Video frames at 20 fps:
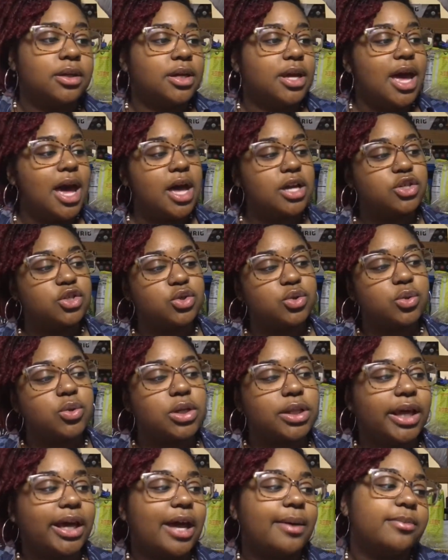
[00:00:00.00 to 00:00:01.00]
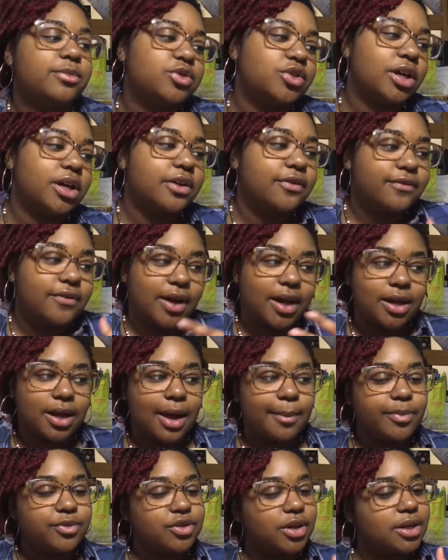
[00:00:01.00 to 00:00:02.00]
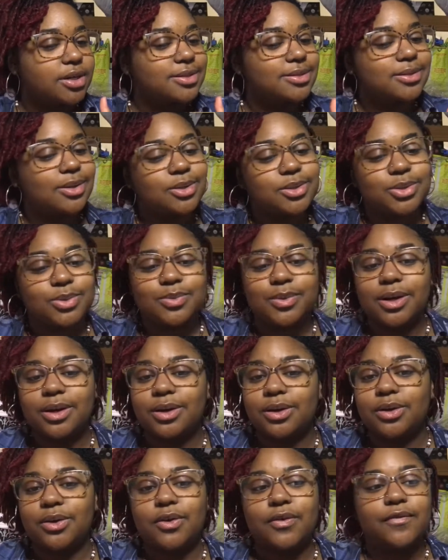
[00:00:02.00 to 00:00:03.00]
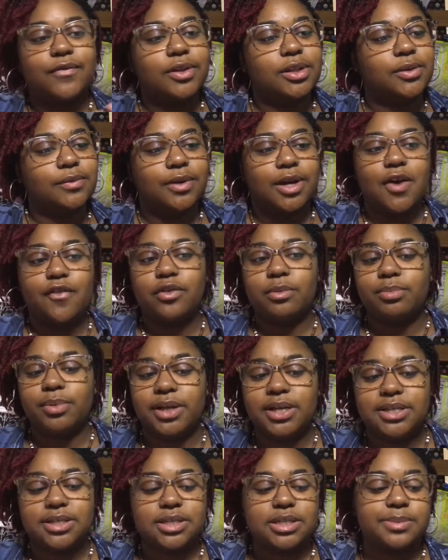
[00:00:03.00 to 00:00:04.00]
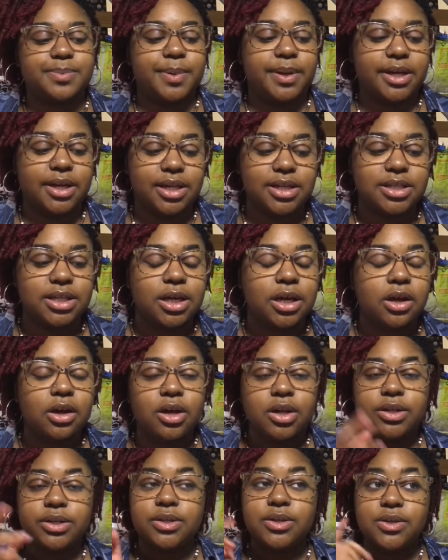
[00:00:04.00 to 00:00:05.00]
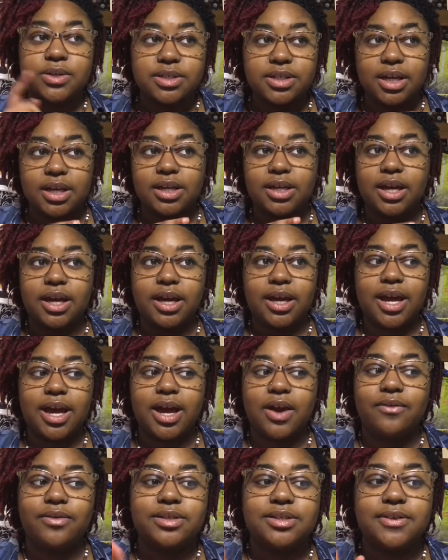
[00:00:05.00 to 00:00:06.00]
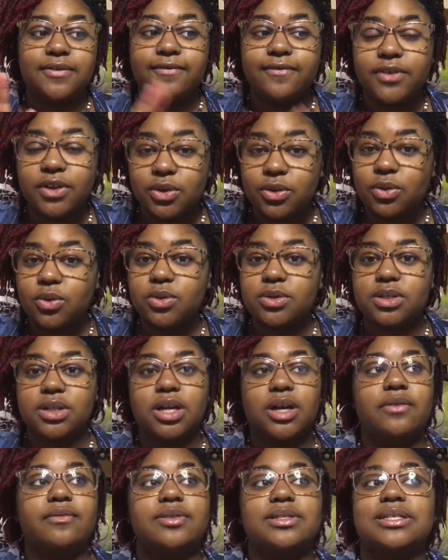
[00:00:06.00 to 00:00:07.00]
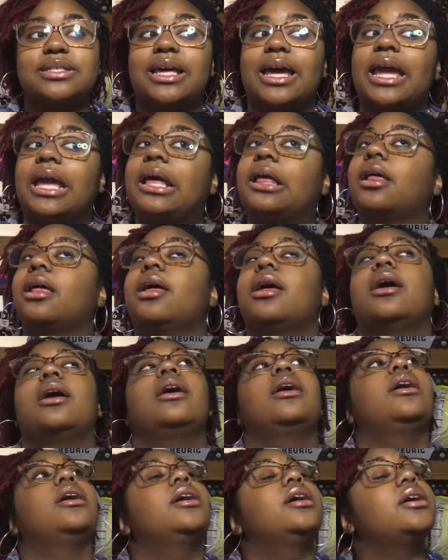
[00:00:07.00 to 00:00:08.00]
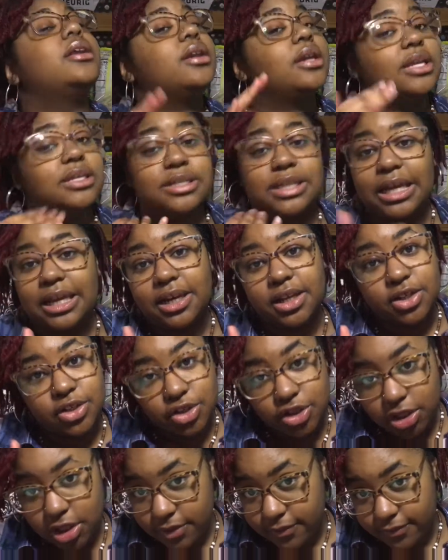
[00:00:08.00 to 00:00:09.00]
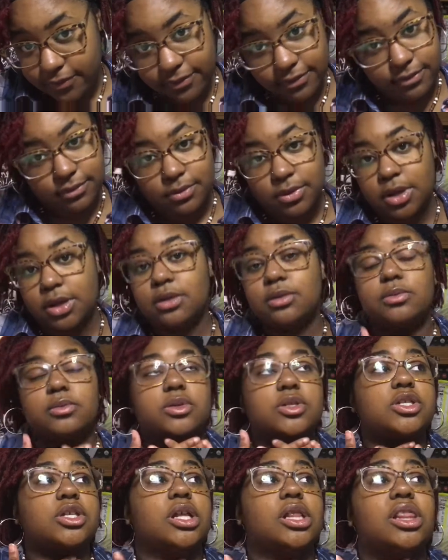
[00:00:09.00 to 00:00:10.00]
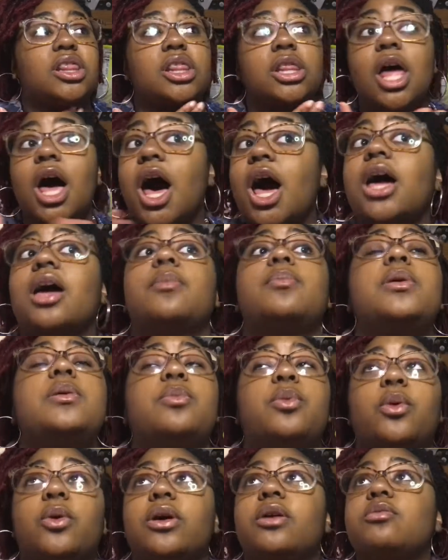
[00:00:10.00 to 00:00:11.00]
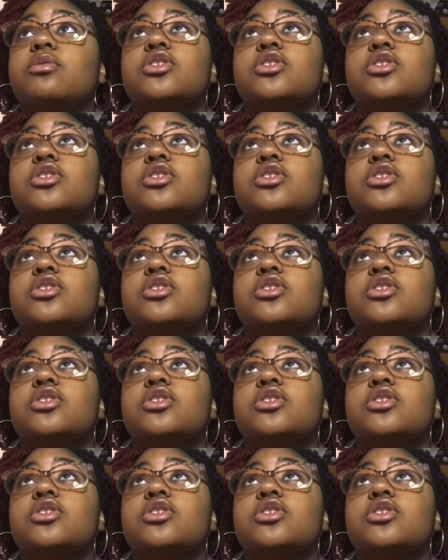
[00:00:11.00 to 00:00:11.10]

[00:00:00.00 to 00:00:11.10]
yeah, sure. Like, I've been trying to search around, feel around for places, because Tuesday night I went to Fuse, and I was like, this ain't it, Chief. It was a lot of people. It